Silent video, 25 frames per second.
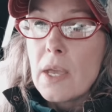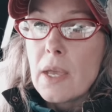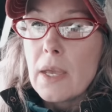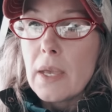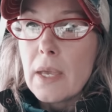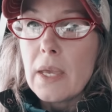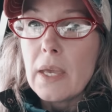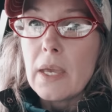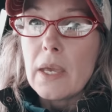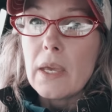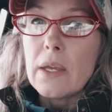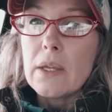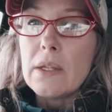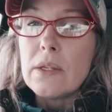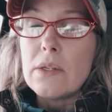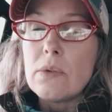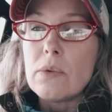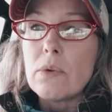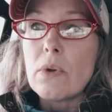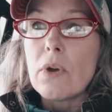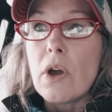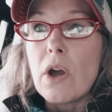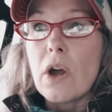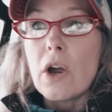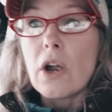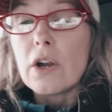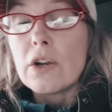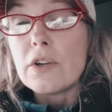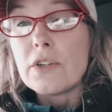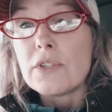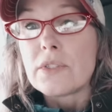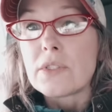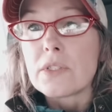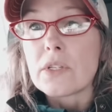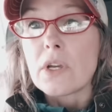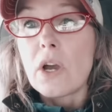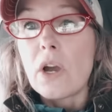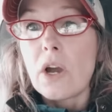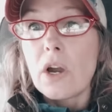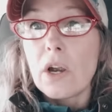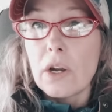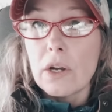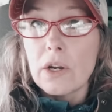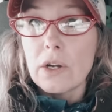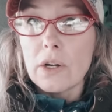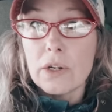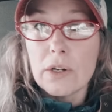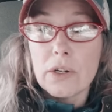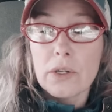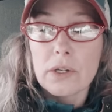And ours
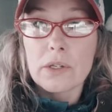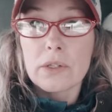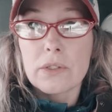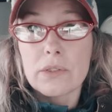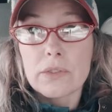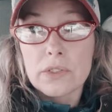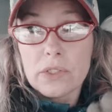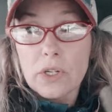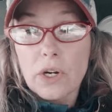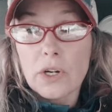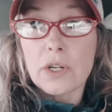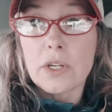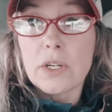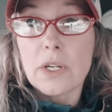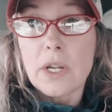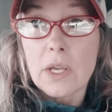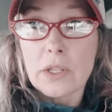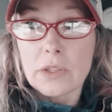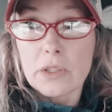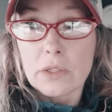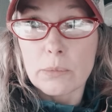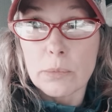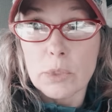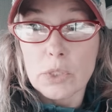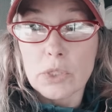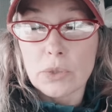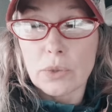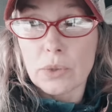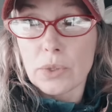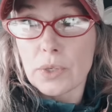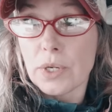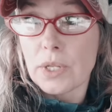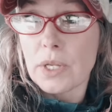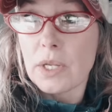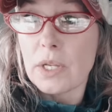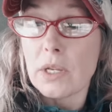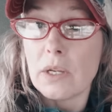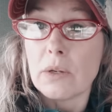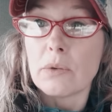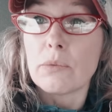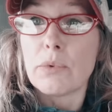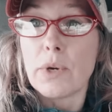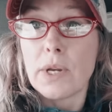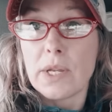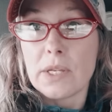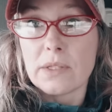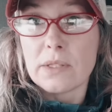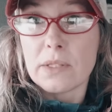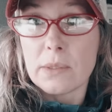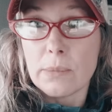are started out the majority
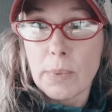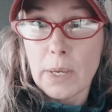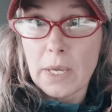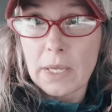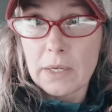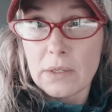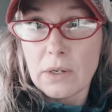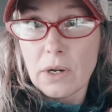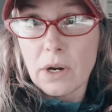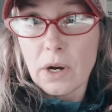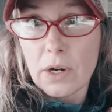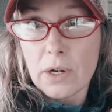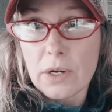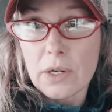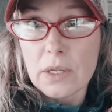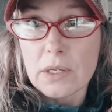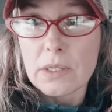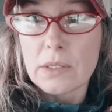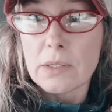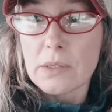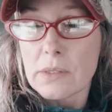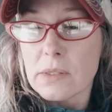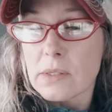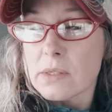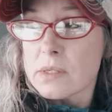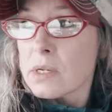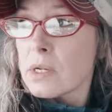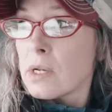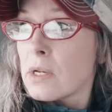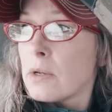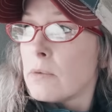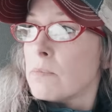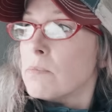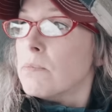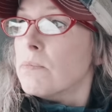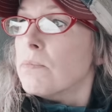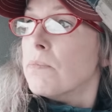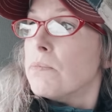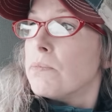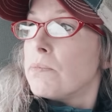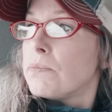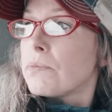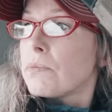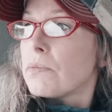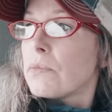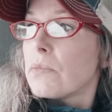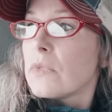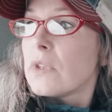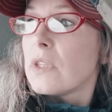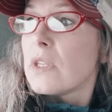raised bed gardens.
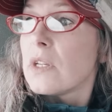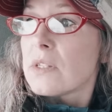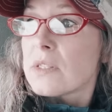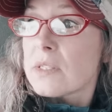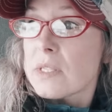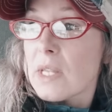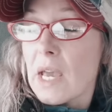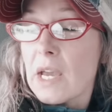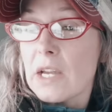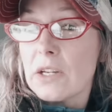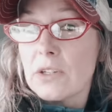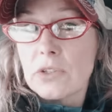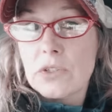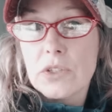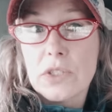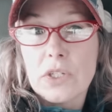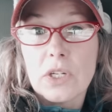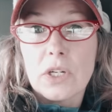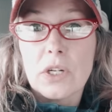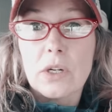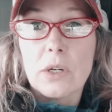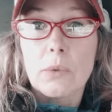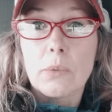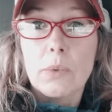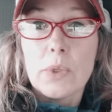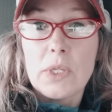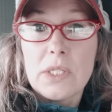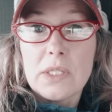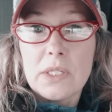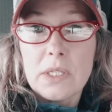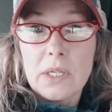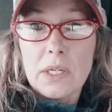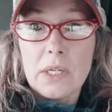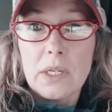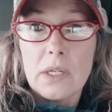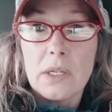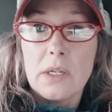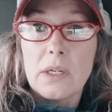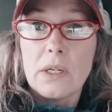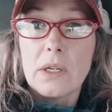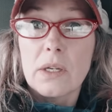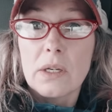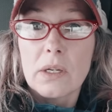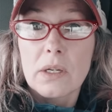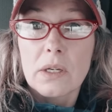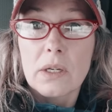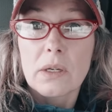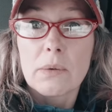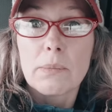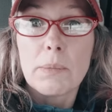This last year we did
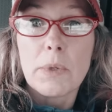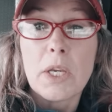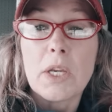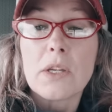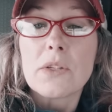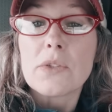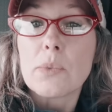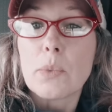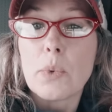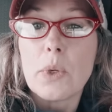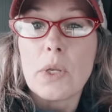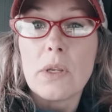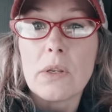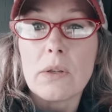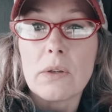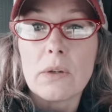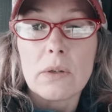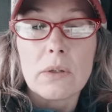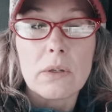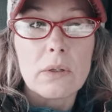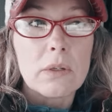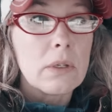because we